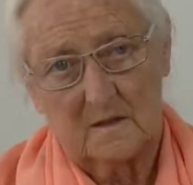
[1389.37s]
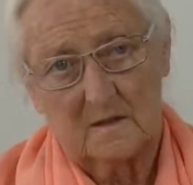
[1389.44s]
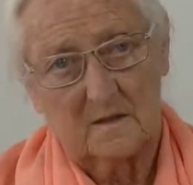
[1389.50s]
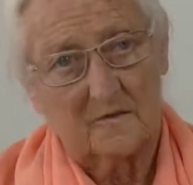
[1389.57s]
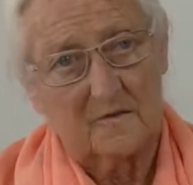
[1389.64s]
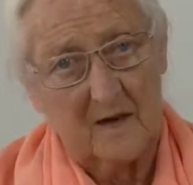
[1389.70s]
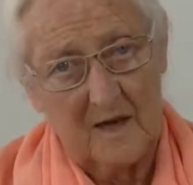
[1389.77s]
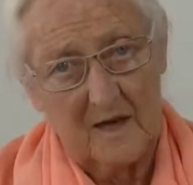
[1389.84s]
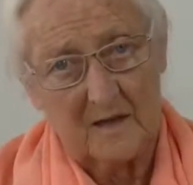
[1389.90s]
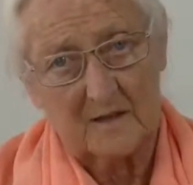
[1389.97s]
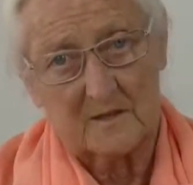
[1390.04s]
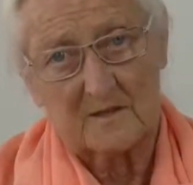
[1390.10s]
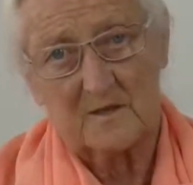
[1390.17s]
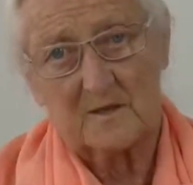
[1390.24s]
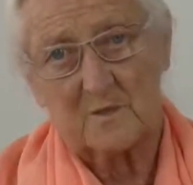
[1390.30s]
the
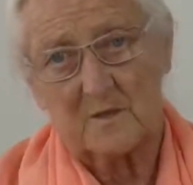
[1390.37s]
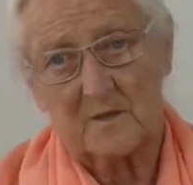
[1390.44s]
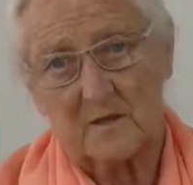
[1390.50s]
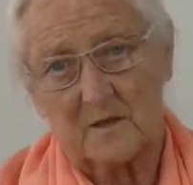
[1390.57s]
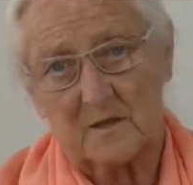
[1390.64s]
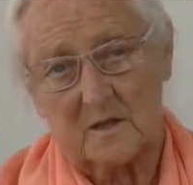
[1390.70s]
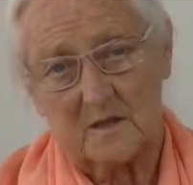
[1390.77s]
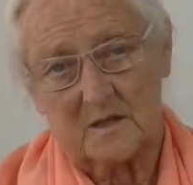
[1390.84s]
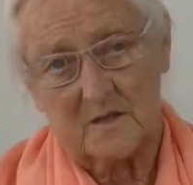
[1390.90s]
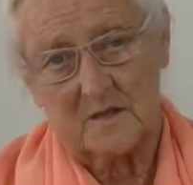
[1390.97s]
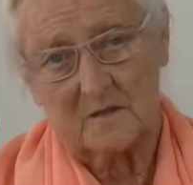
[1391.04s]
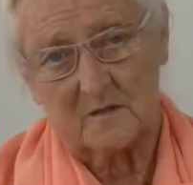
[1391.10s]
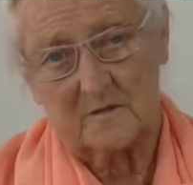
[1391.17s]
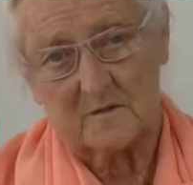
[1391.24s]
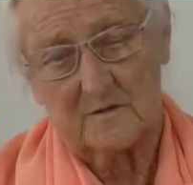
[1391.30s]
violence within
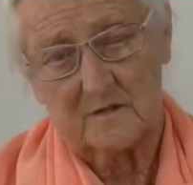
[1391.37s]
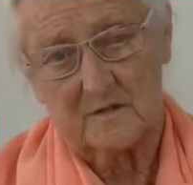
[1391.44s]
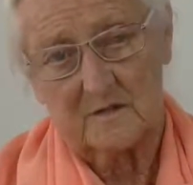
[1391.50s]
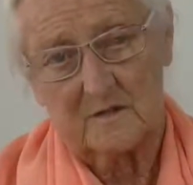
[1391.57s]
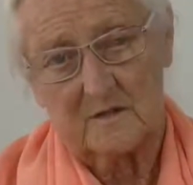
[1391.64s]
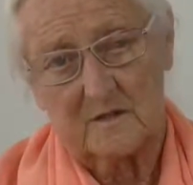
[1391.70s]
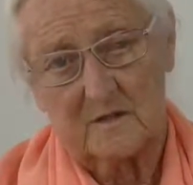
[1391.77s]
ourselves,